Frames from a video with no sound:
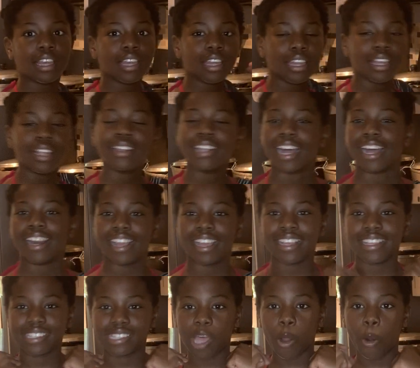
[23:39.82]
that is
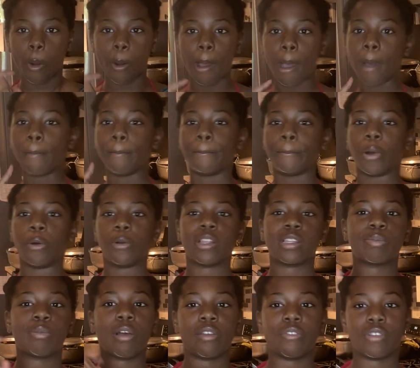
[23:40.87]
bonus
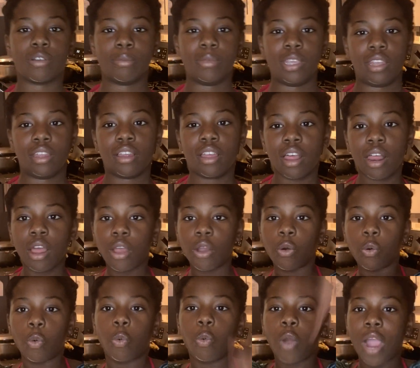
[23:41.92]
point for me.
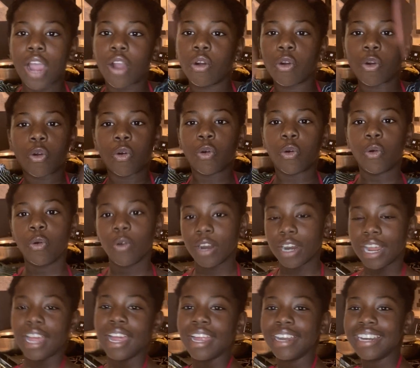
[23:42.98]
Woohoo!
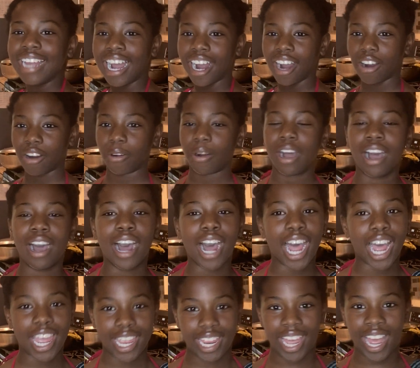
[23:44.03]
Now
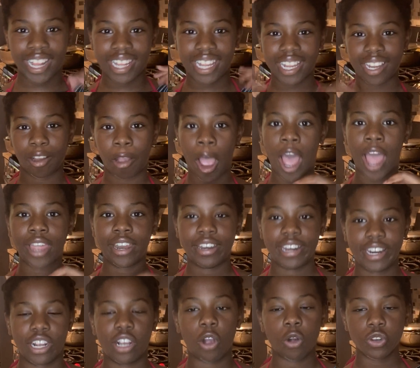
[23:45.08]
I think I need to
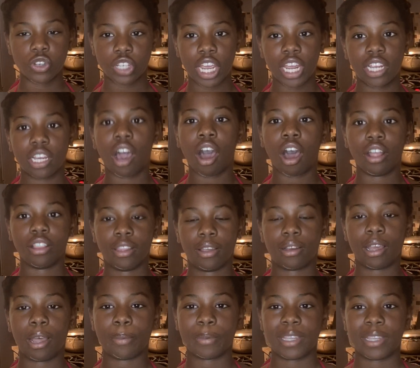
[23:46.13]
go check on the
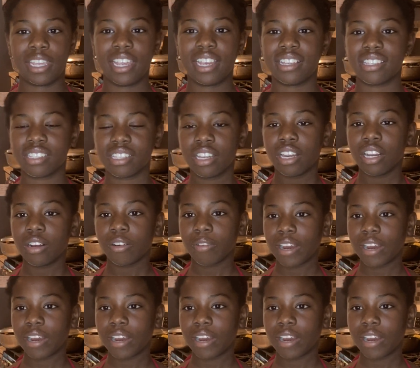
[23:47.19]
cupcakes right